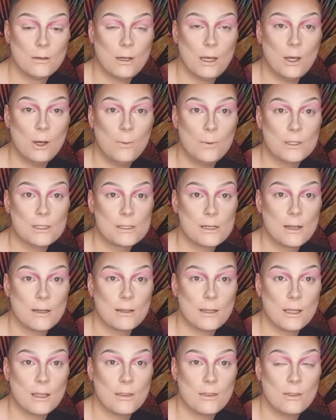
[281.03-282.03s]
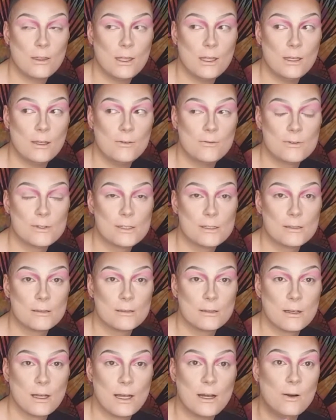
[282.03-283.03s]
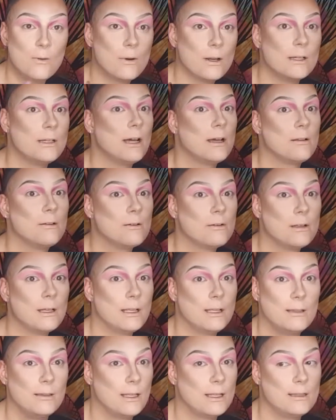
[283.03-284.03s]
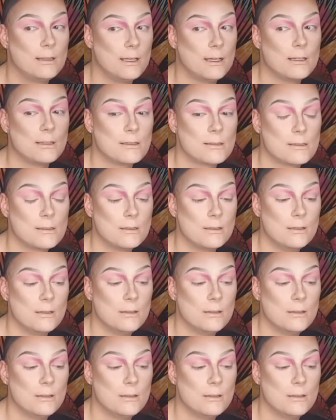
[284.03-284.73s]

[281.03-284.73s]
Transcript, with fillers: I hope it's not like these. I don't want to go looking like this.